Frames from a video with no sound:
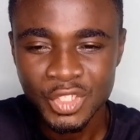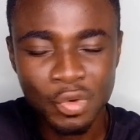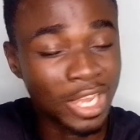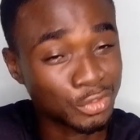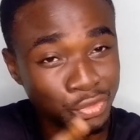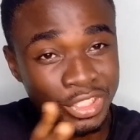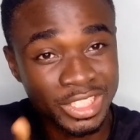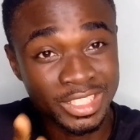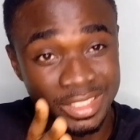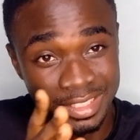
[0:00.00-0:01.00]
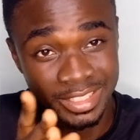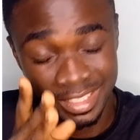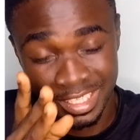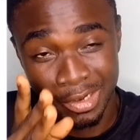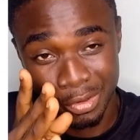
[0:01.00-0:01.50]
Once we need 18
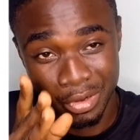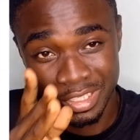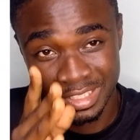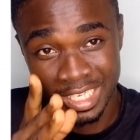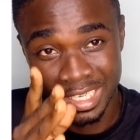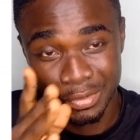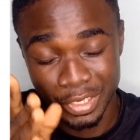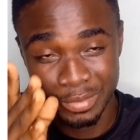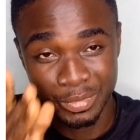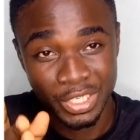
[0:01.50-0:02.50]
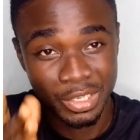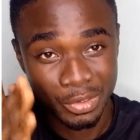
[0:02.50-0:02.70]
years now to register your winning.